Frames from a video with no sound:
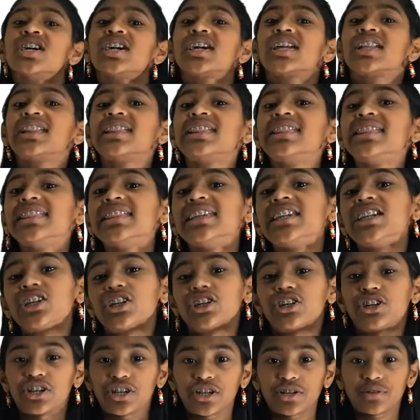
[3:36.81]

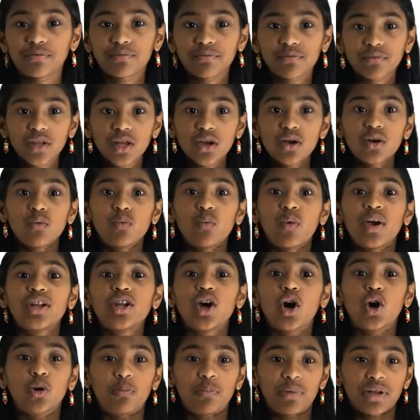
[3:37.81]
clearer when
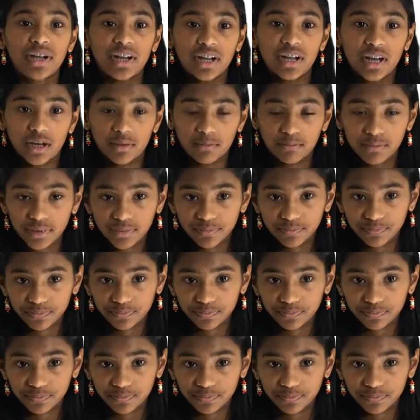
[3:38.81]
opened up.